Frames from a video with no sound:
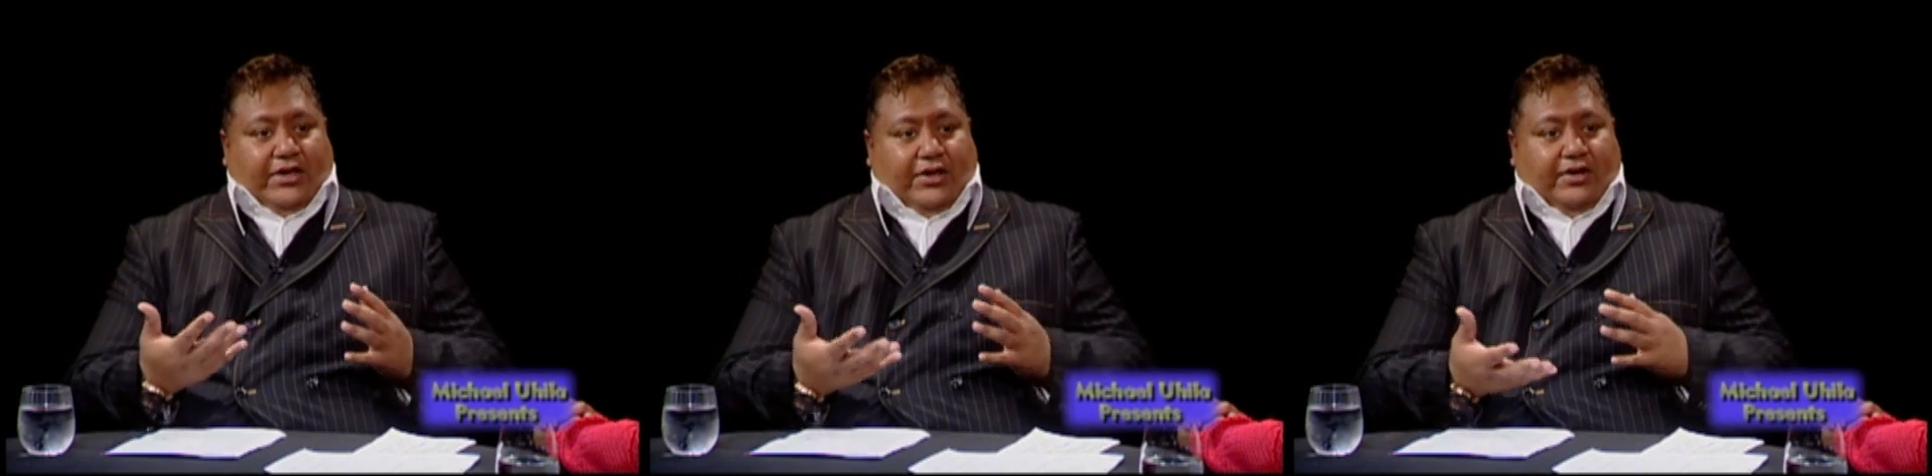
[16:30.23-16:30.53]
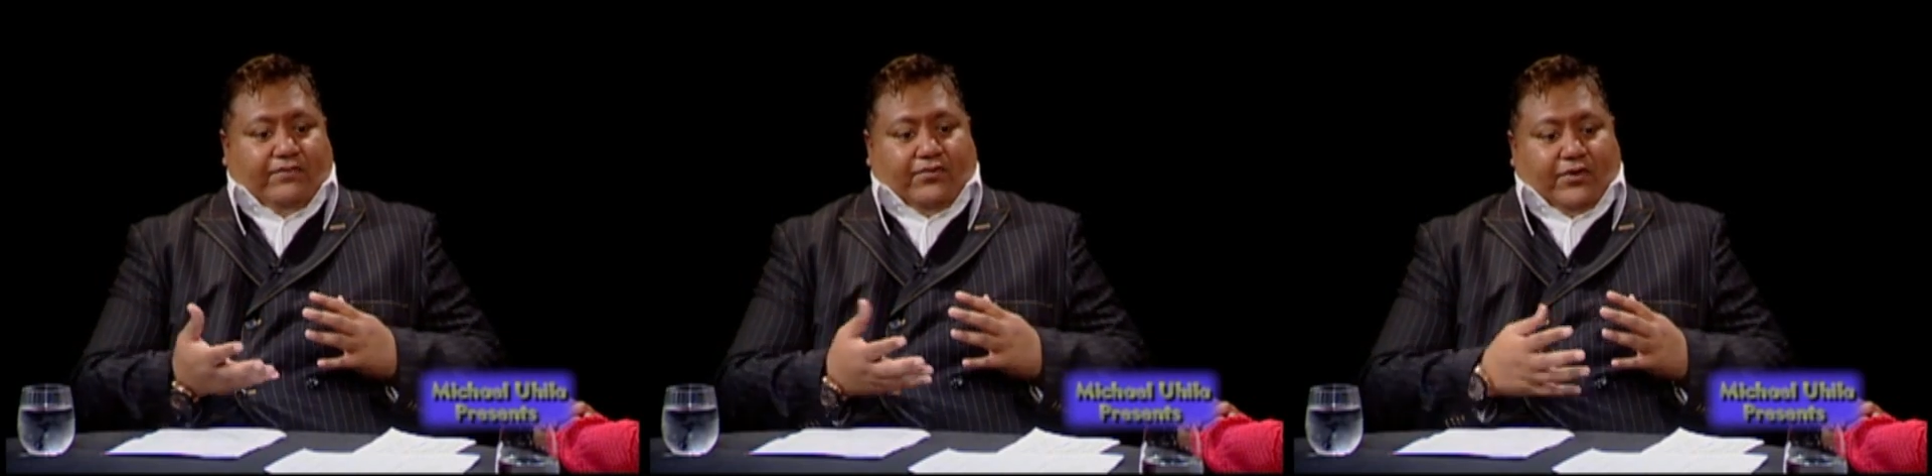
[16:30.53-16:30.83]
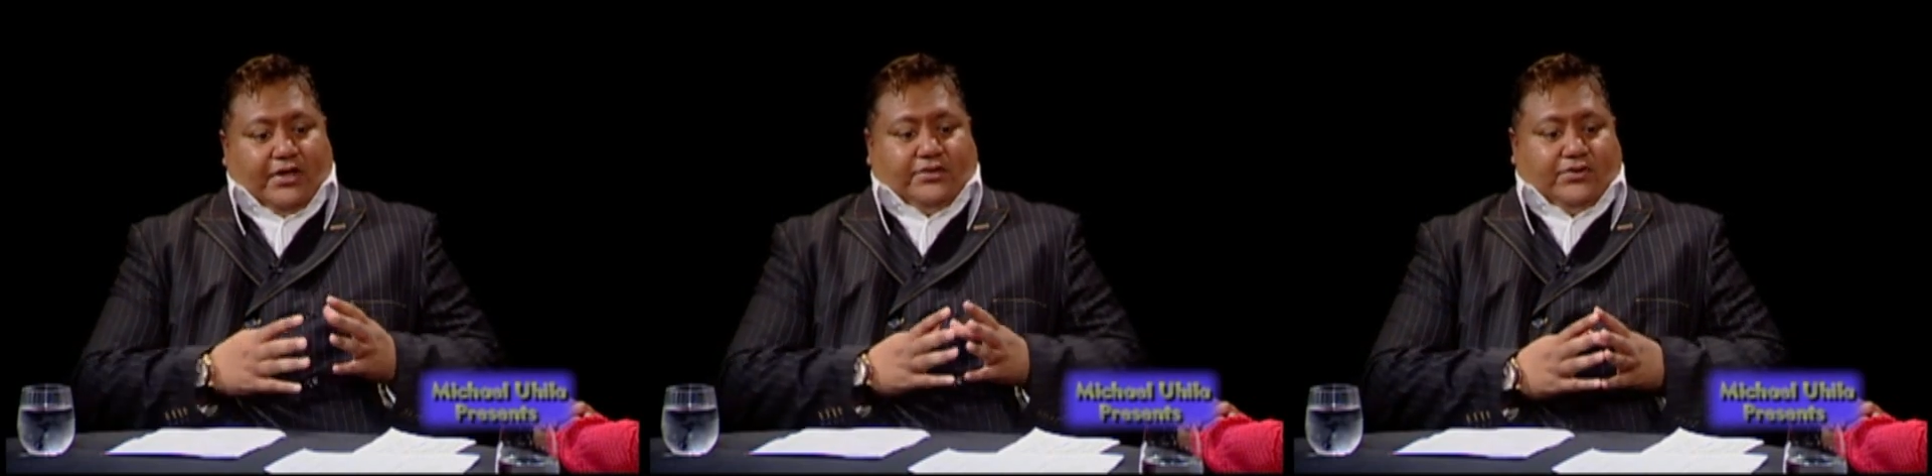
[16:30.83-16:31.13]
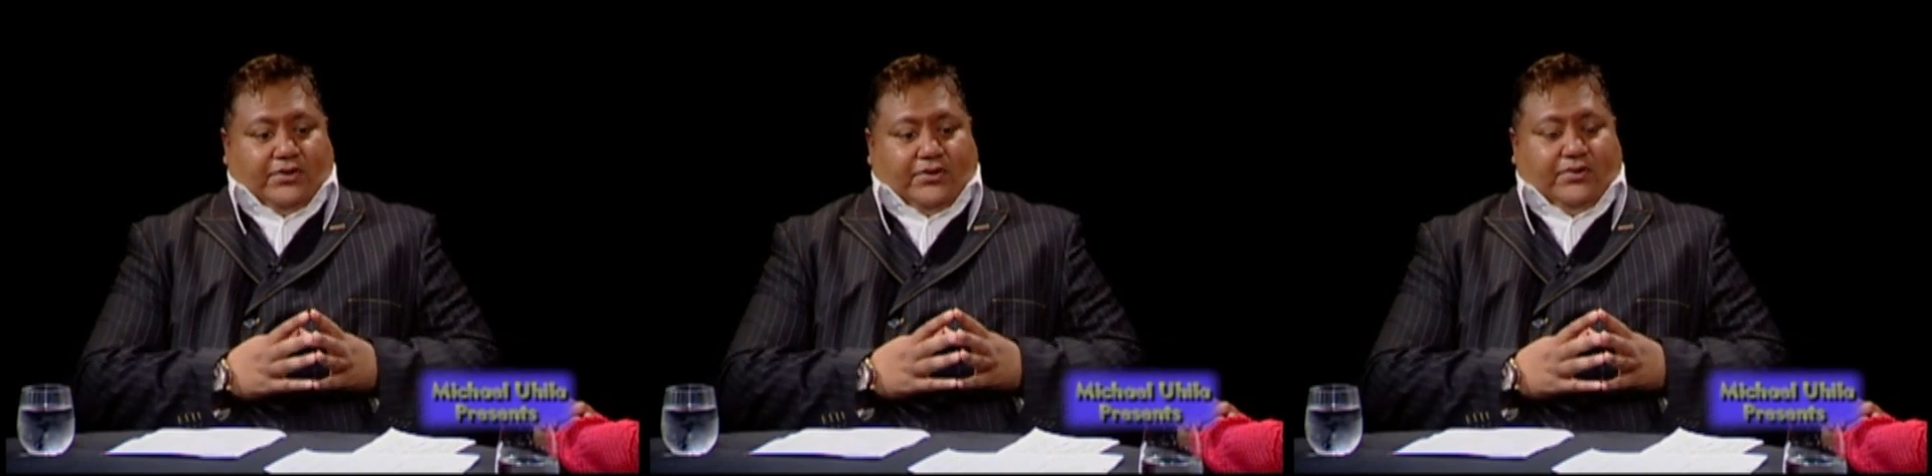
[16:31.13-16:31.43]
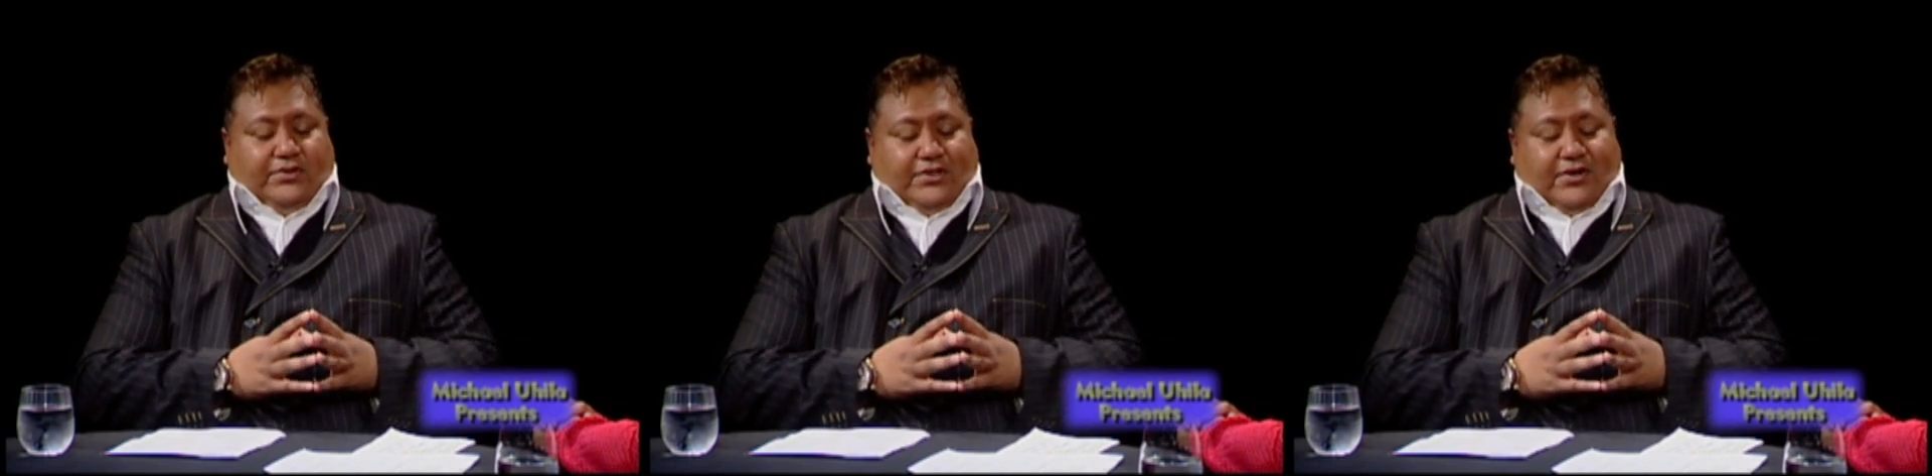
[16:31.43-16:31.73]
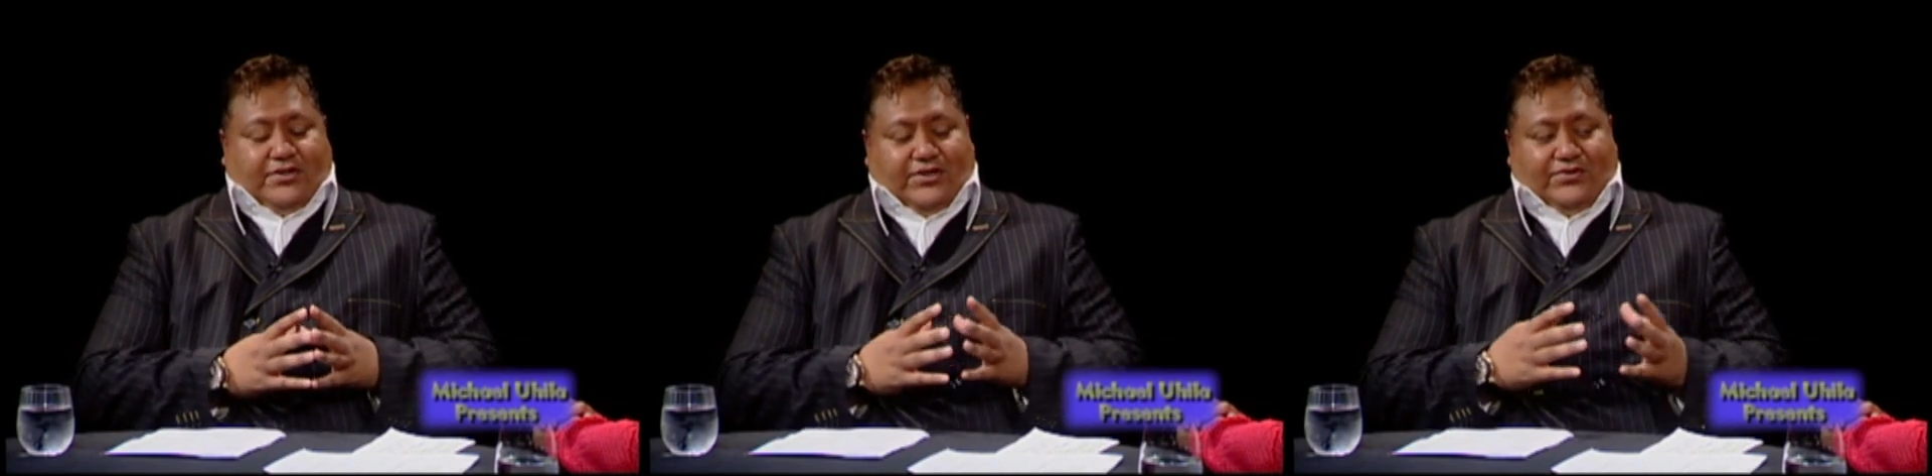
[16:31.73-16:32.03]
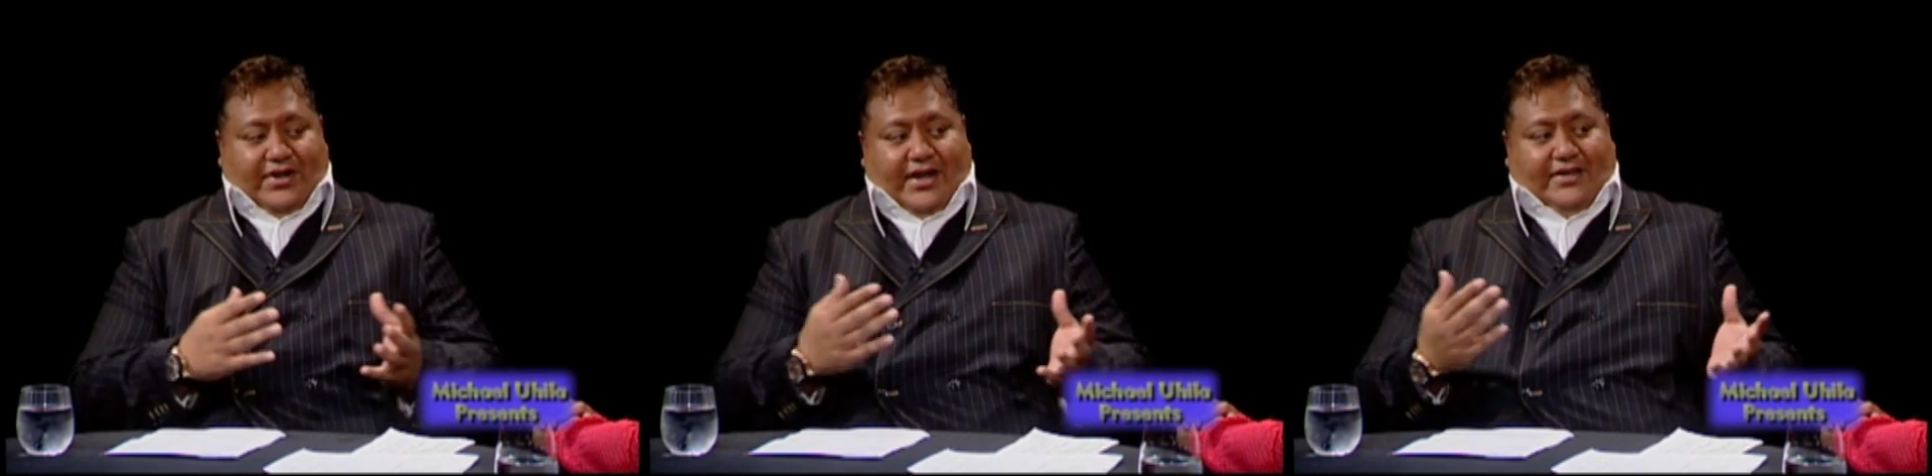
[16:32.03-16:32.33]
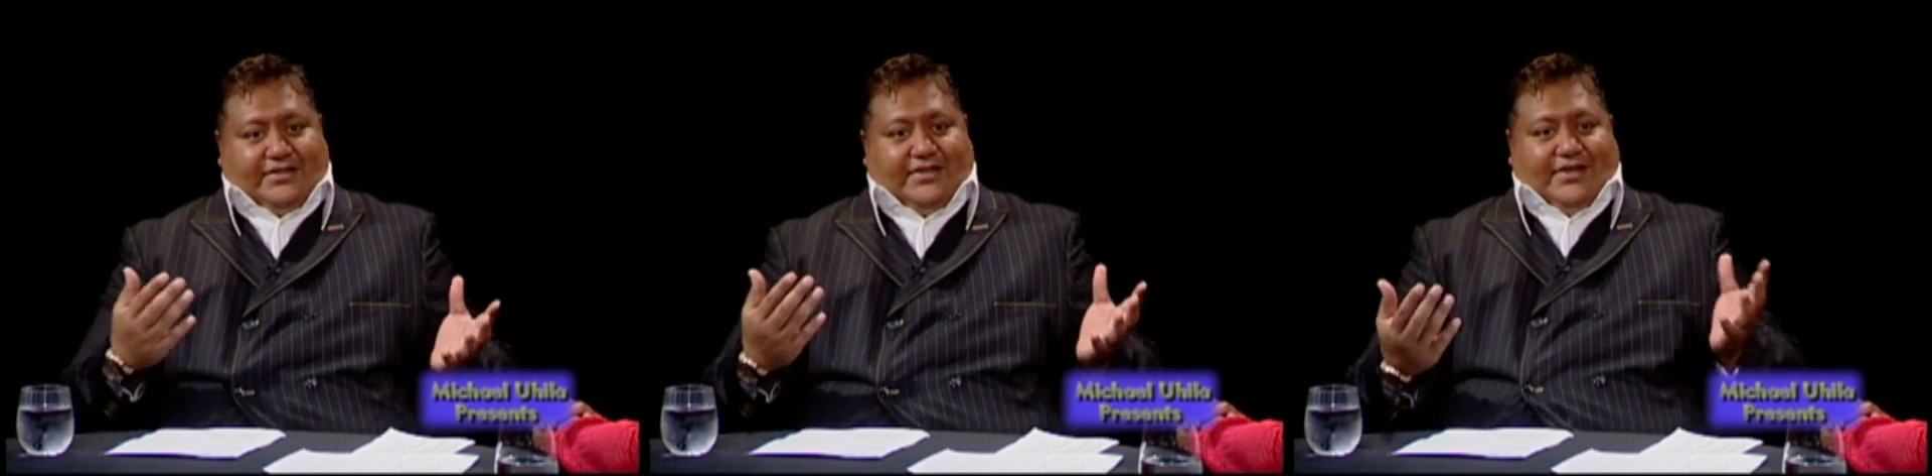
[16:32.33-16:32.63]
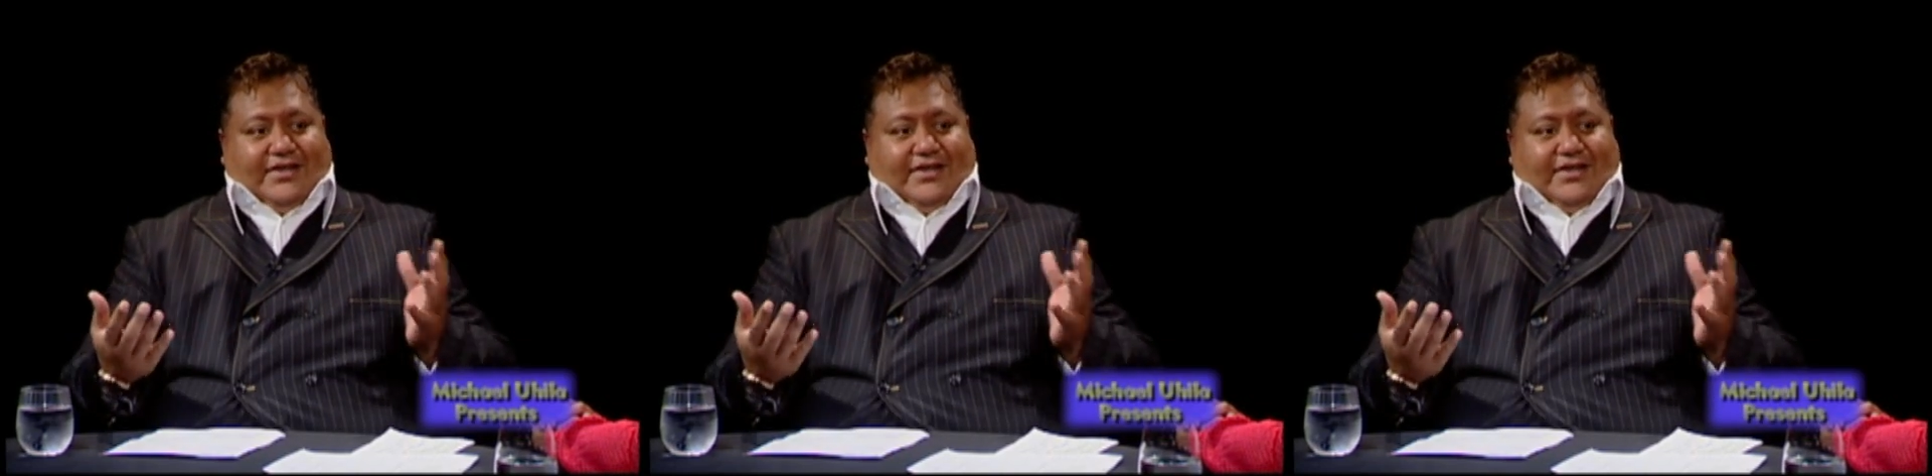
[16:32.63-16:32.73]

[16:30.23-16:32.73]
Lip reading: good for us to use our children as